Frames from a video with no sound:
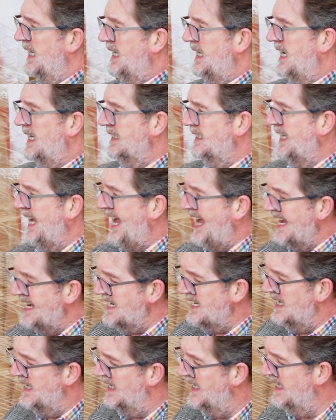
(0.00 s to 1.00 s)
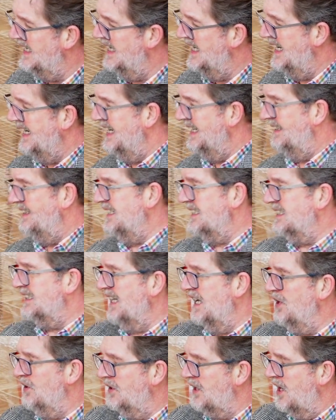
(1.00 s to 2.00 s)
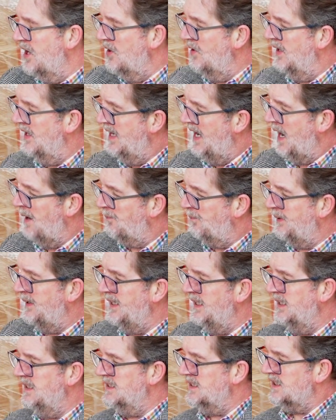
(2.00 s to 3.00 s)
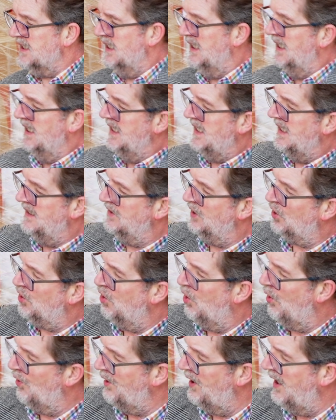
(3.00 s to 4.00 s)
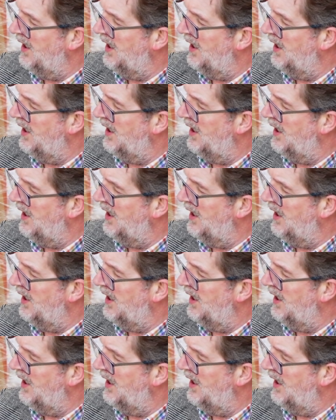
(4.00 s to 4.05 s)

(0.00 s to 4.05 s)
again, this logo appears in the corner